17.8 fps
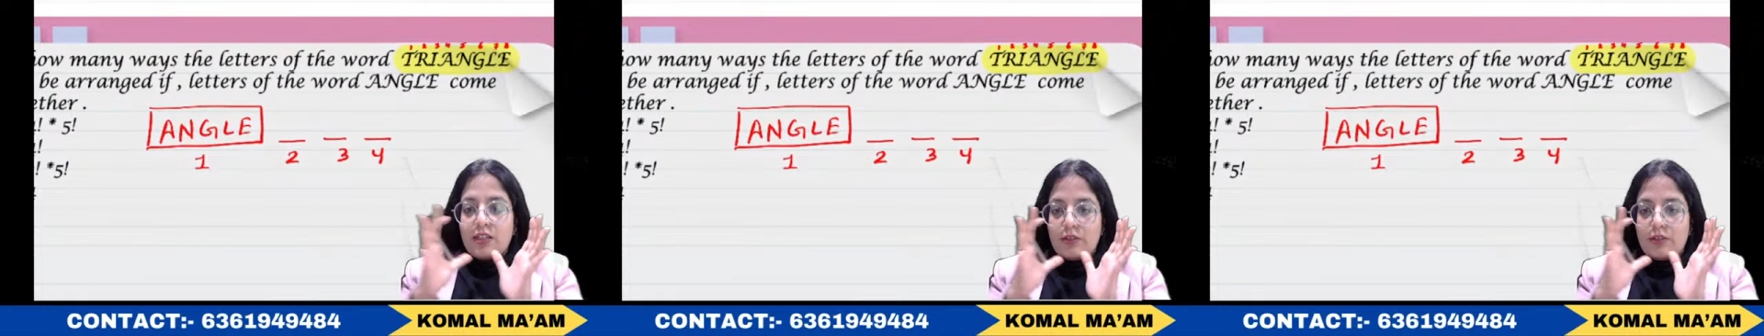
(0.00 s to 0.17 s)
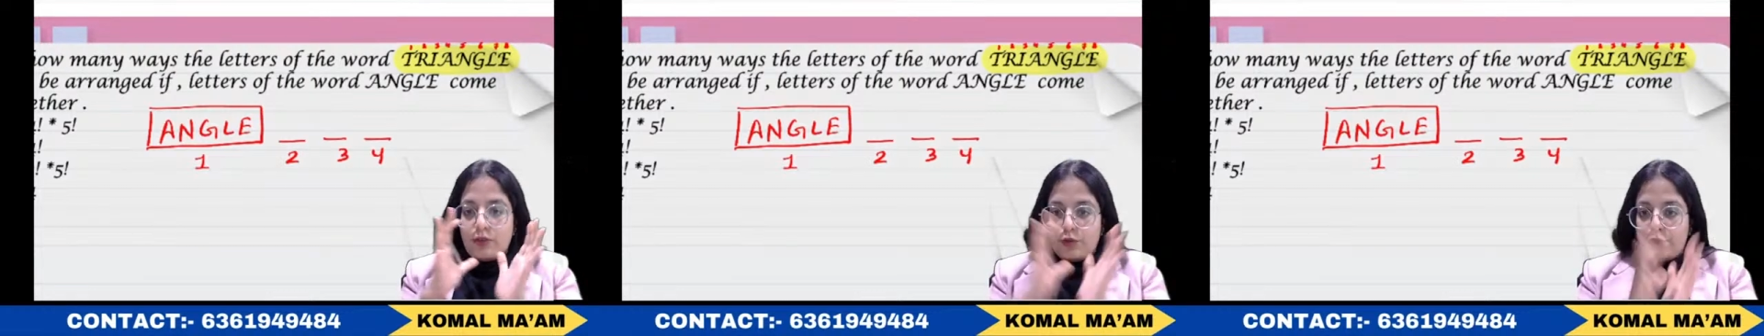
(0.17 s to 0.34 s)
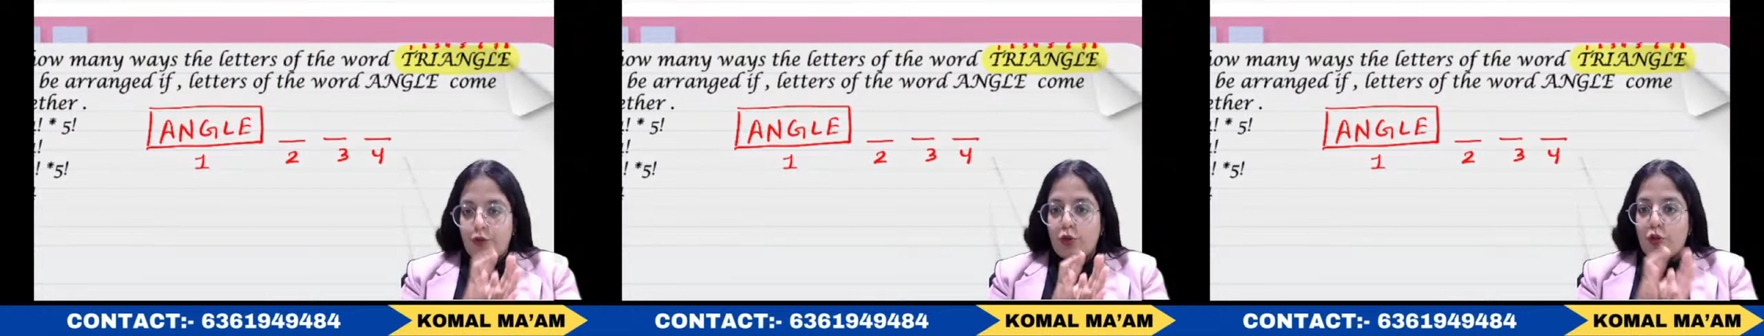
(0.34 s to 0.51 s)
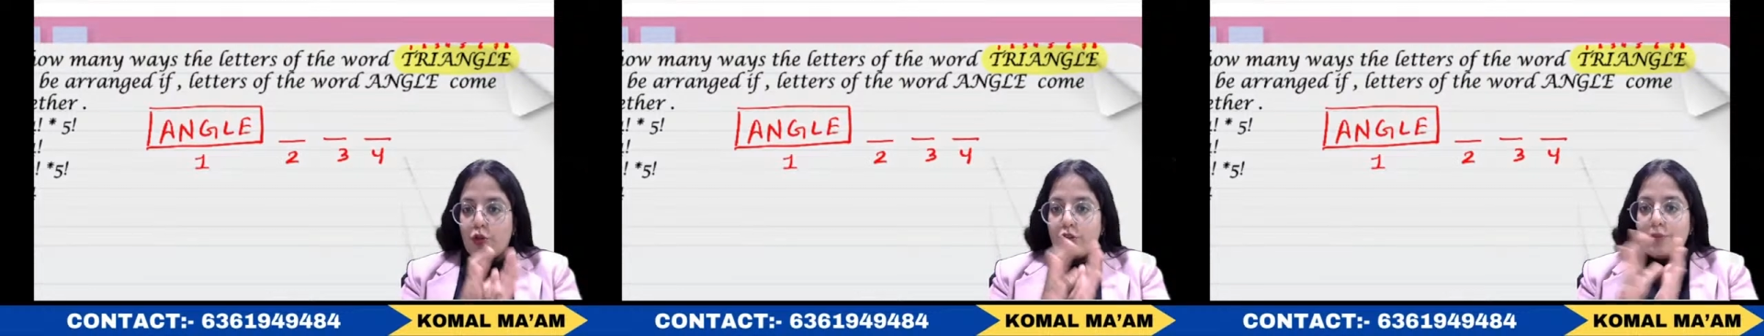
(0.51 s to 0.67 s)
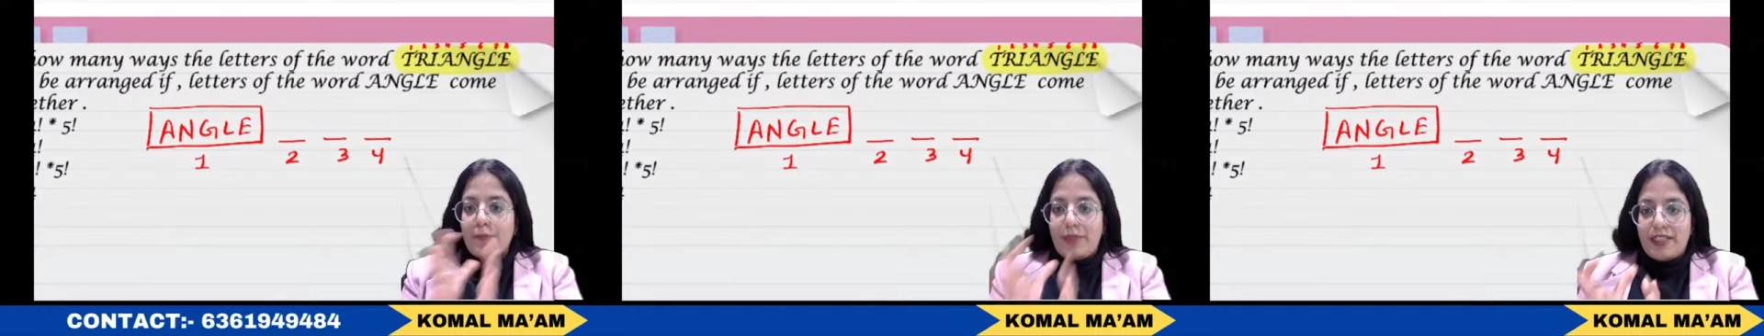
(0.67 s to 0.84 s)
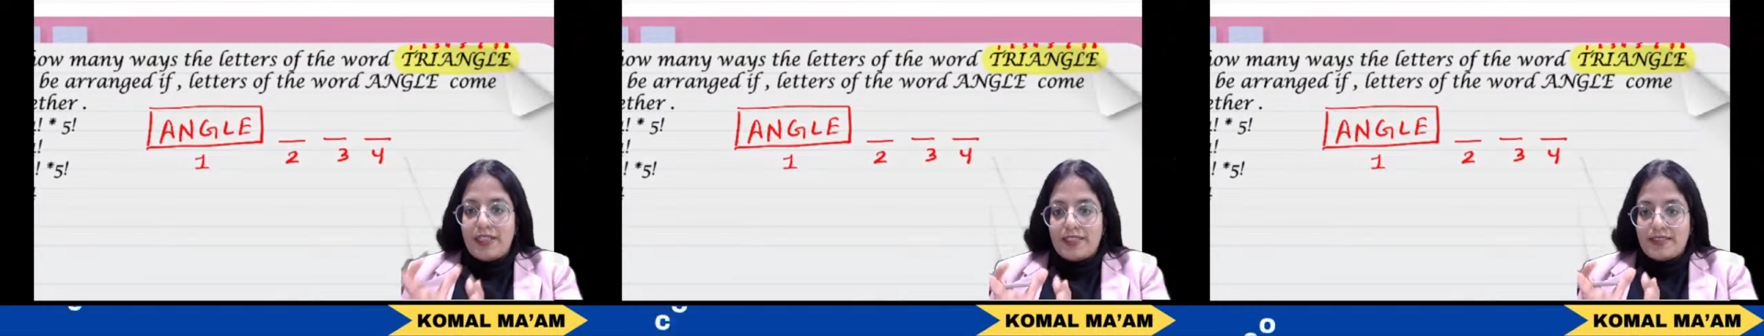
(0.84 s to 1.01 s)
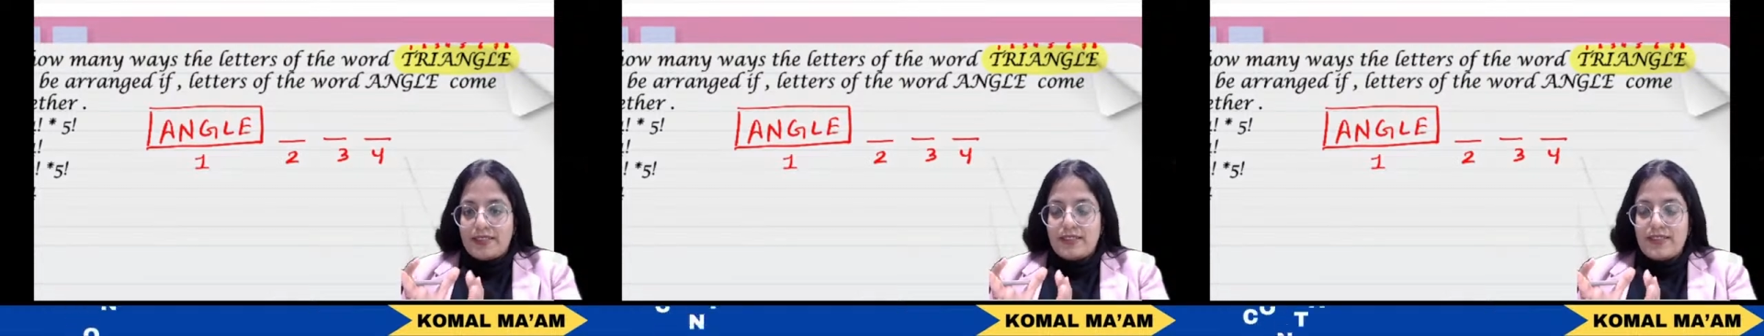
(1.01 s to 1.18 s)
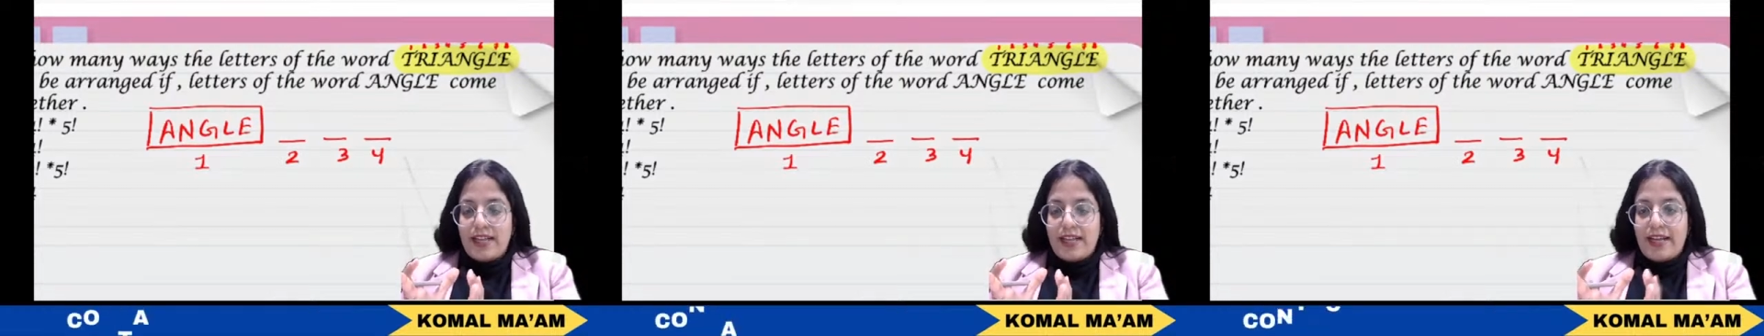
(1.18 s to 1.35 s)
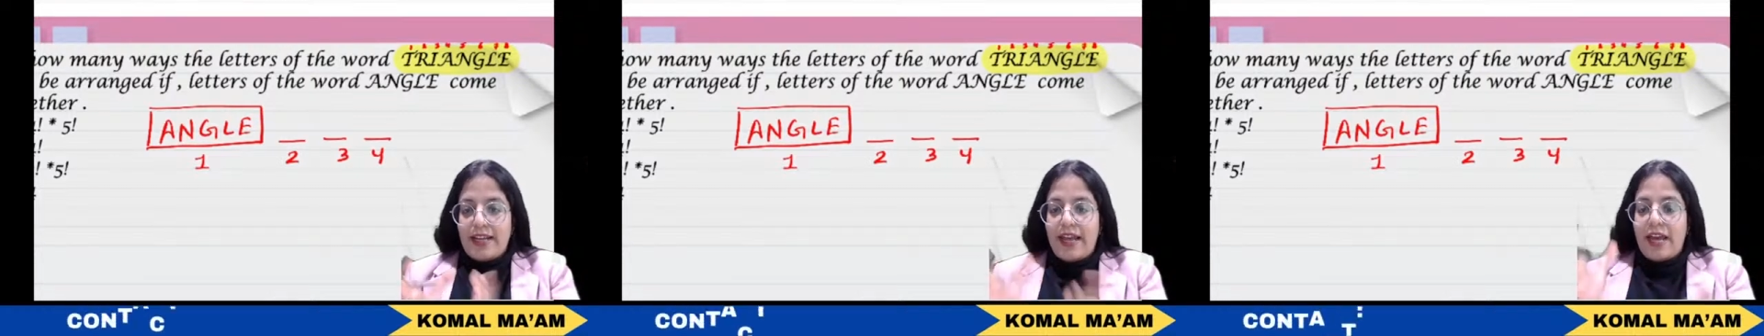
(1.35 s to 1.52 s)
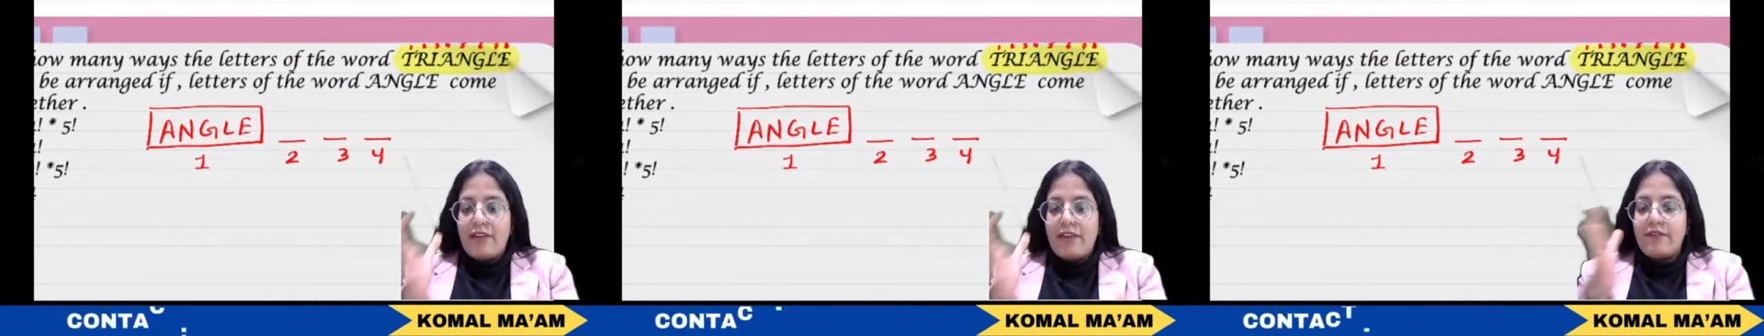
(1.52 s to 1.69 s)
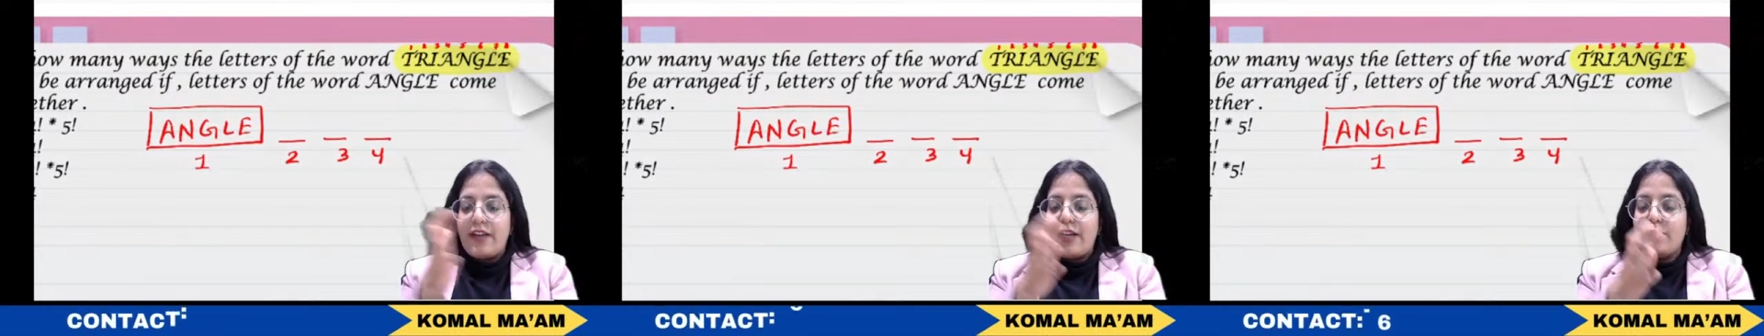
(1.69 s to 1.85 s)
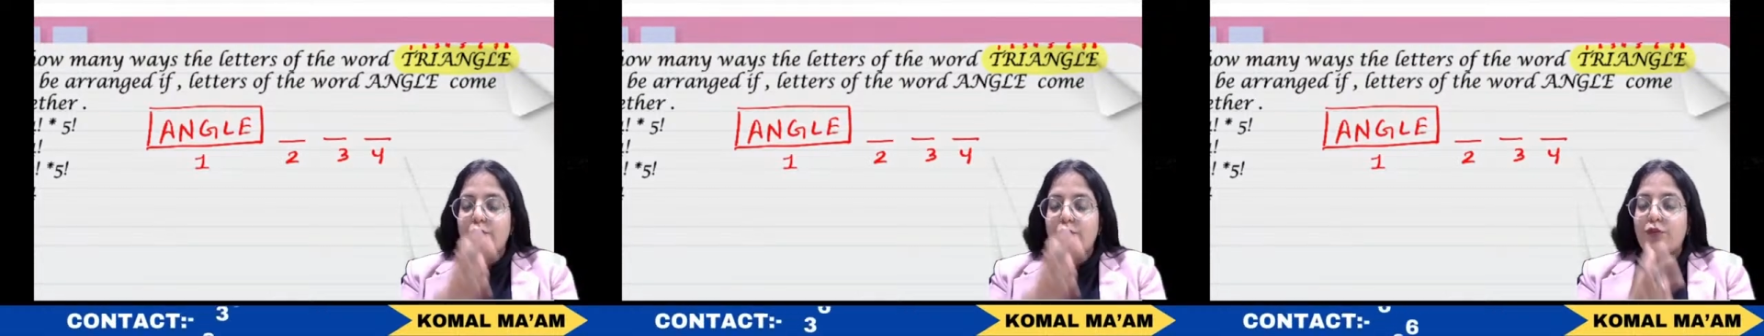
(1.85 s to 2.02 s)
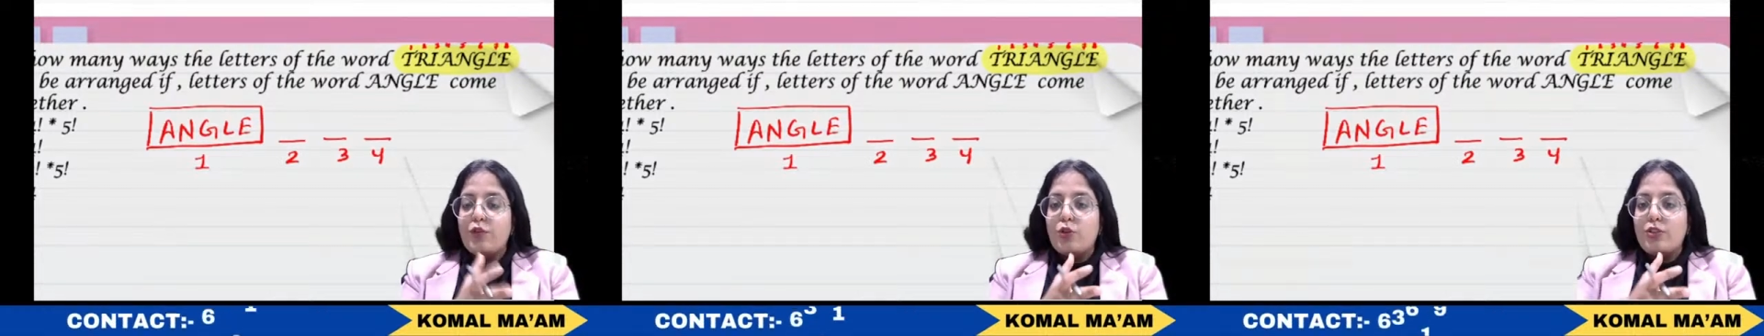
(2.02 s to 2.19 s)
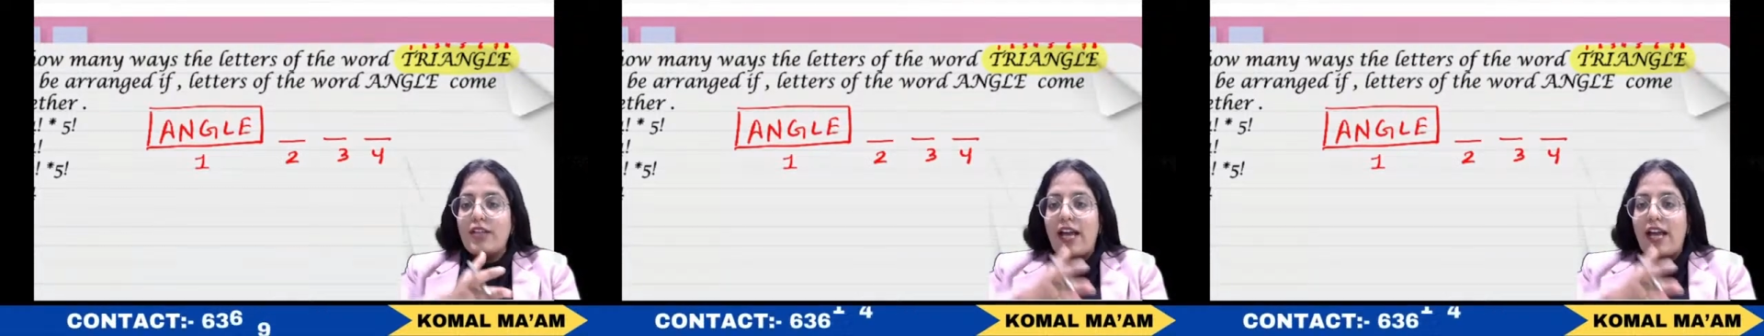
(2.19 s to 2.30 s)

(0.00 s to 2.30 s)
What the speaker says: 4 places I have and 4